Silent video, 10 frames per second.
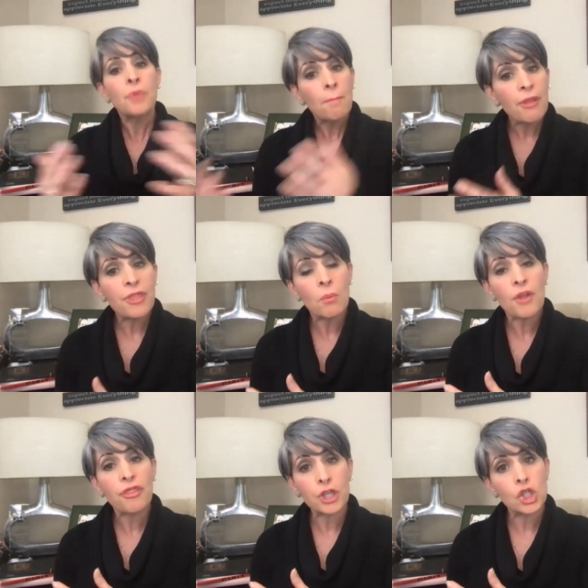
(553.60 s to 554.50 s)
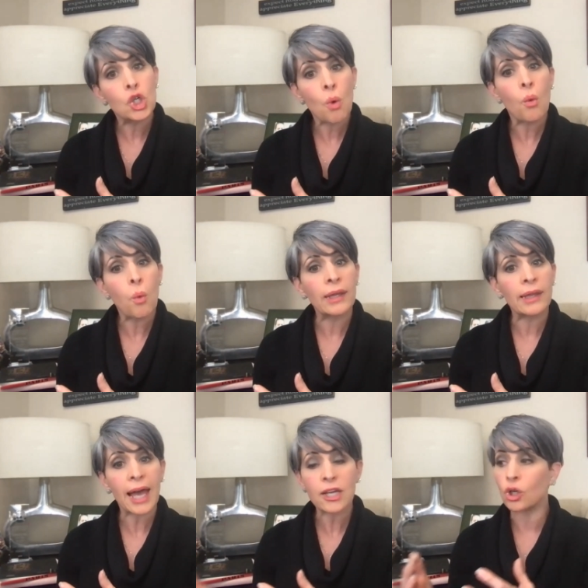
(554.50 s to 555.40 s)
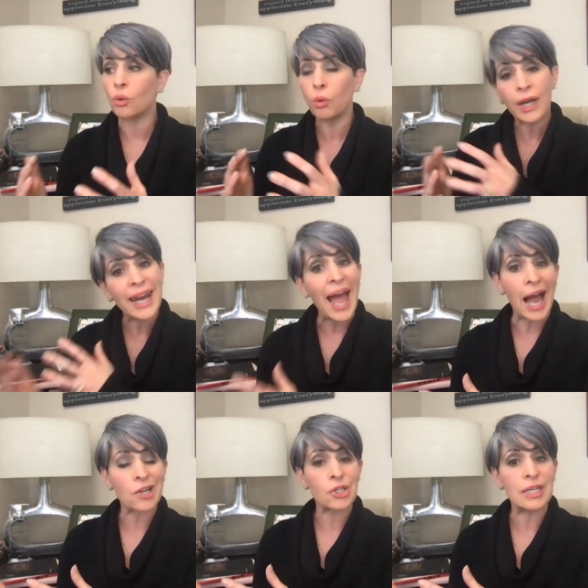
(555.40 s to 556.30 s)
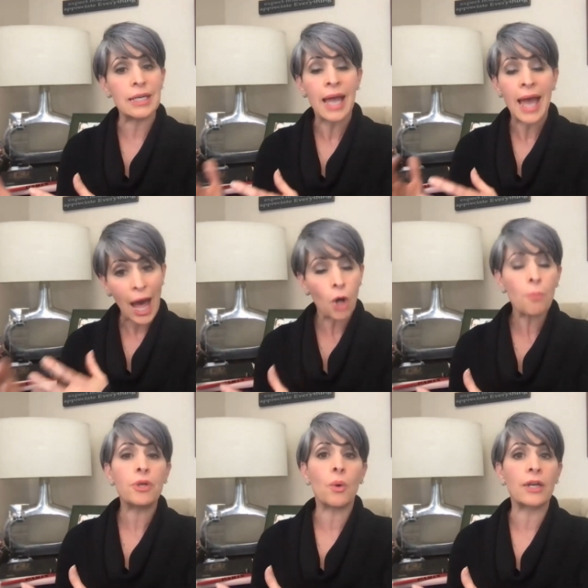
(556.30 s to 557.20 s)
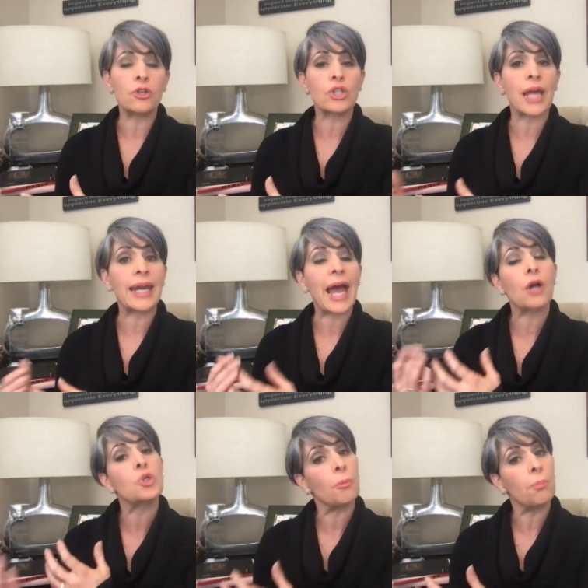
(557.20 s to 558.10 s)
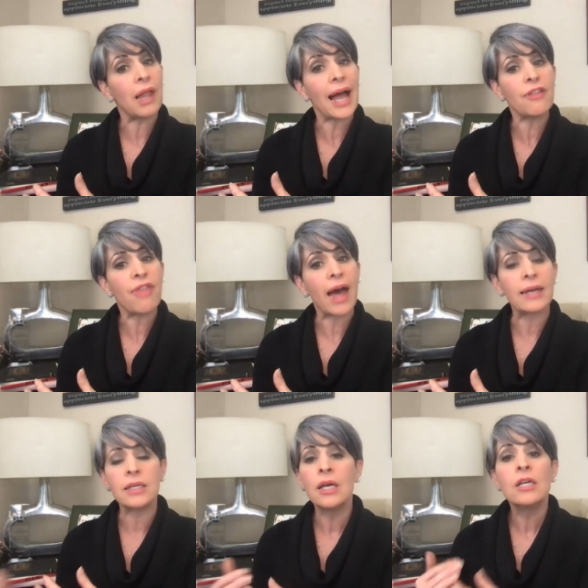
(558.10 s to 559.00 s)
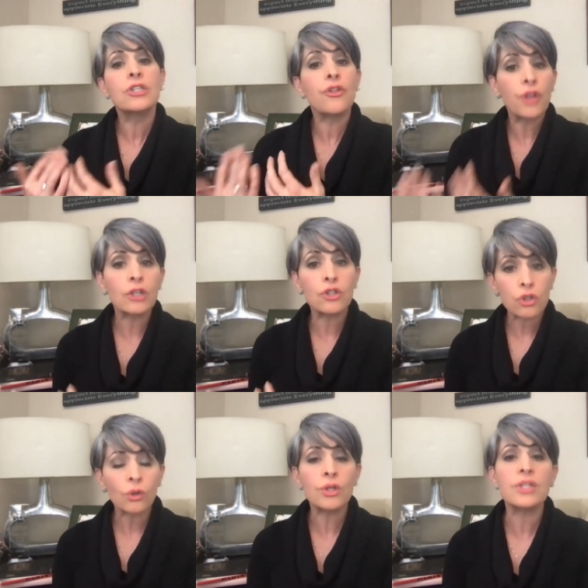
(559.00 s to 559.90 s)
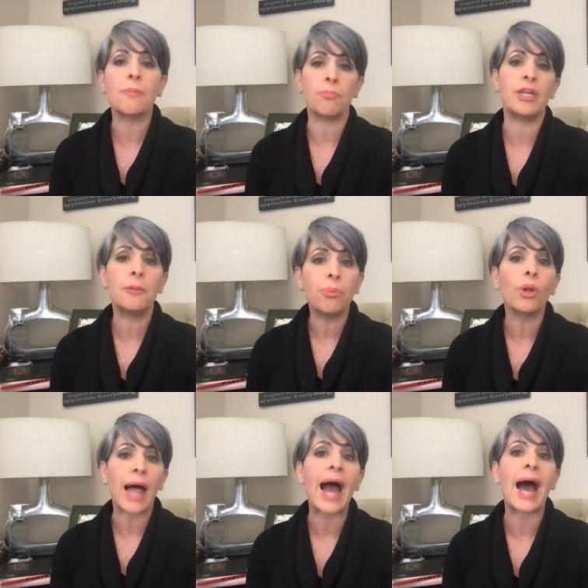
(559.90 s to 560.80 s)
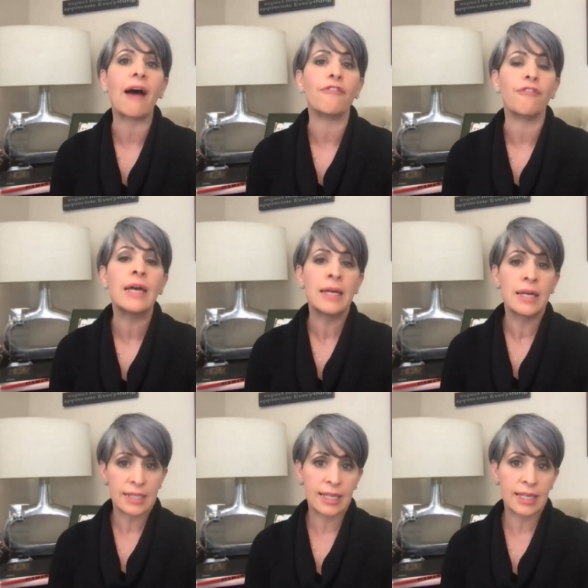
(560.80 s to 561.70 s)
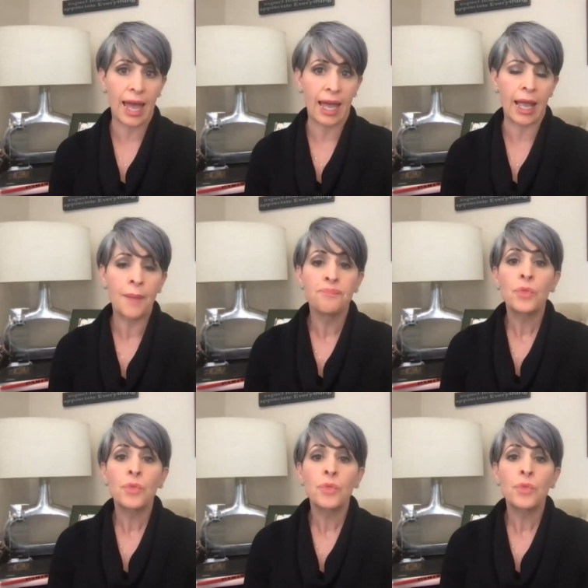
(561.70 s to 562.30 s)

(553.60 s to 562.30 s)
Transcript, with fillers: But then with the 201 lecture, we're going to actually help you understand how to apply that to the concerns that people have today